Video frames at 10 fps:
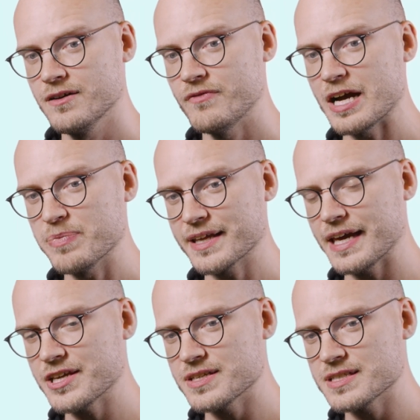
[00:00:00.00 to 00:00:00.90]
the
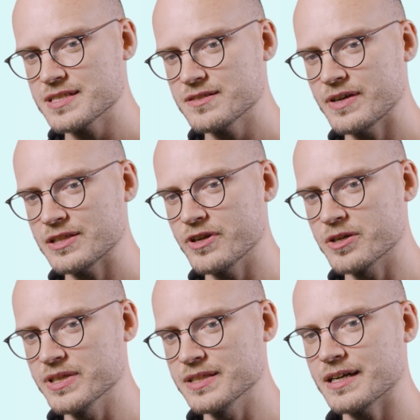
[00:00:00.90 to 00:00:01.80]
applications that we are
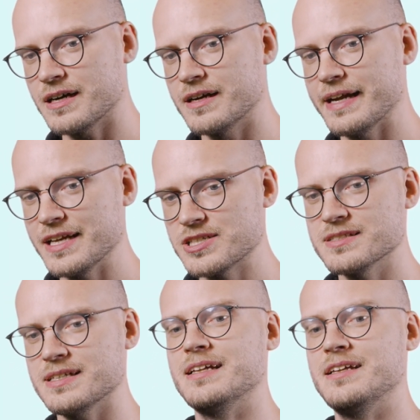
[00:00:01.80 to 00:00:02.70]
building are
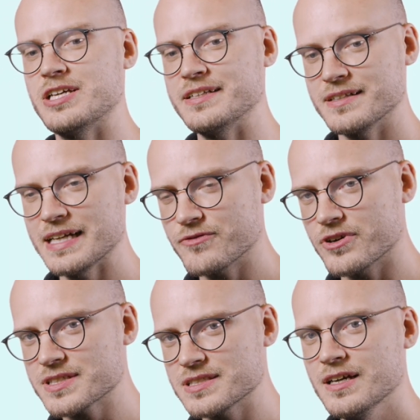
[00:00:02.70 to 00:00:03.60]
agents and agentic
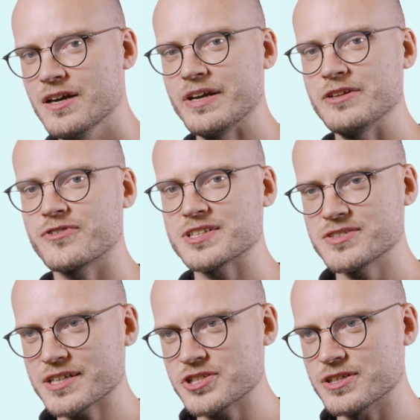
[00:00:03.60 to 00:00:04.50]
networks, the
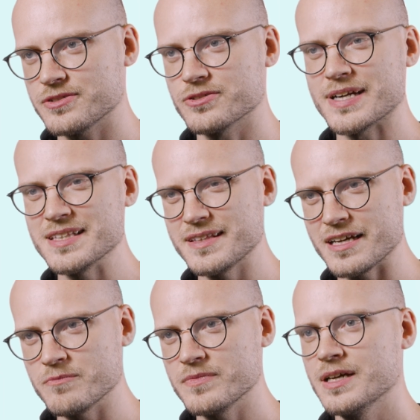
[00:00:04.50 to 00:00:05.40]
infrastructure to run
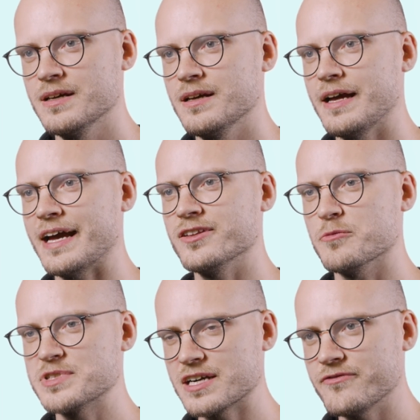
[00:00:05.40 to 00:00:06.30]
them and
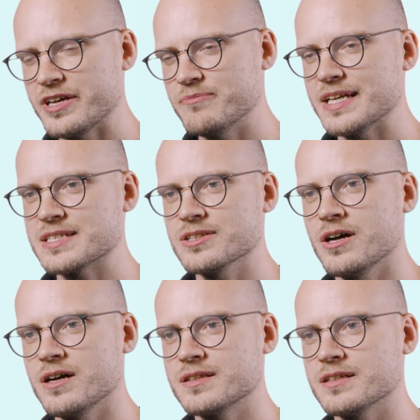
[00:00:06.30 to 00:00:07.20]
observe them is
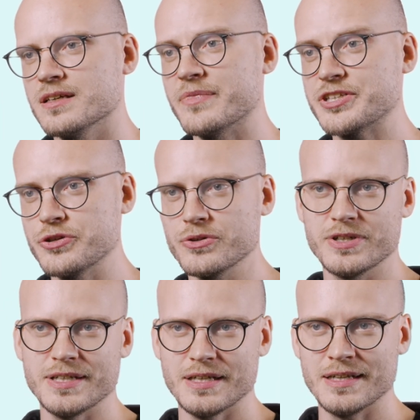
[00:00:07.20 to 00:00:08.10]
not uh,
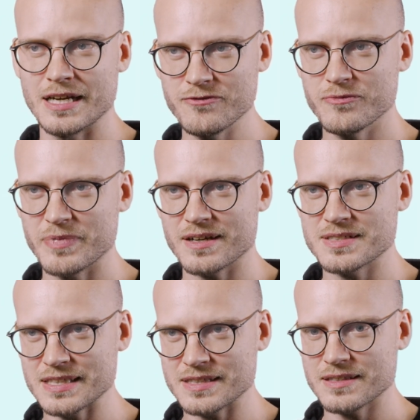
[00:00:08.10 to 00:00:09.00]
mature enough,
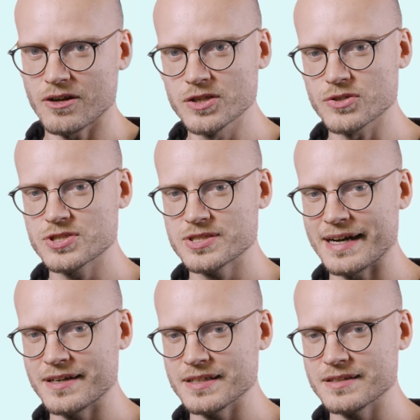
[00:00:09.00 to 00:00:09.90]
because it also
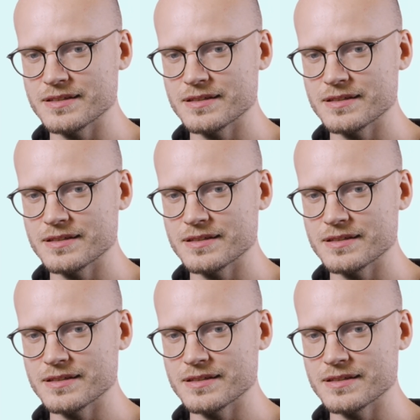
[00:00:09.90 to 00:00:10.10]
started